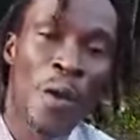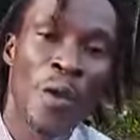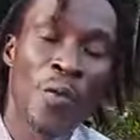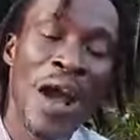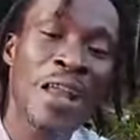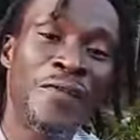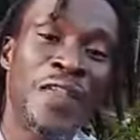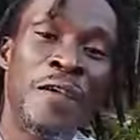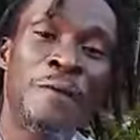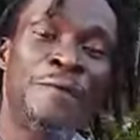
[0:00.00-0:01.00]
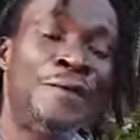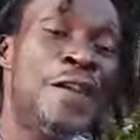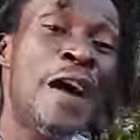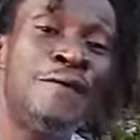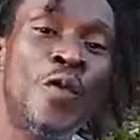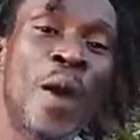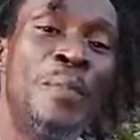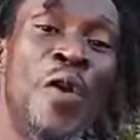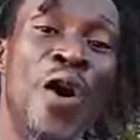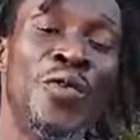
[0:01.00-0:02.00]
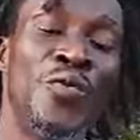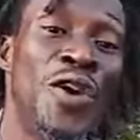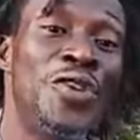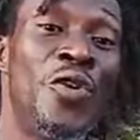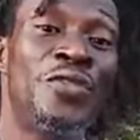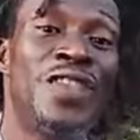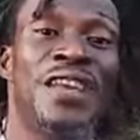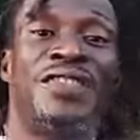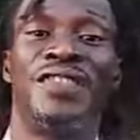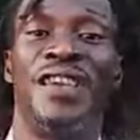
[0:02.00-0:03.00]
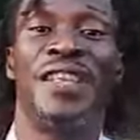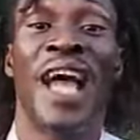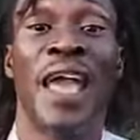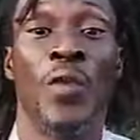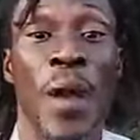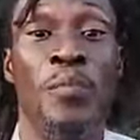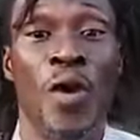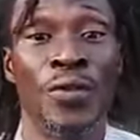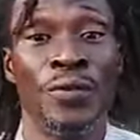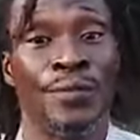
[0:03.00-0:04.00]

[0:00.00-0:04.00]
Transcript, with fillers: one of the fearful weapon, we you not go think sin na a weapon,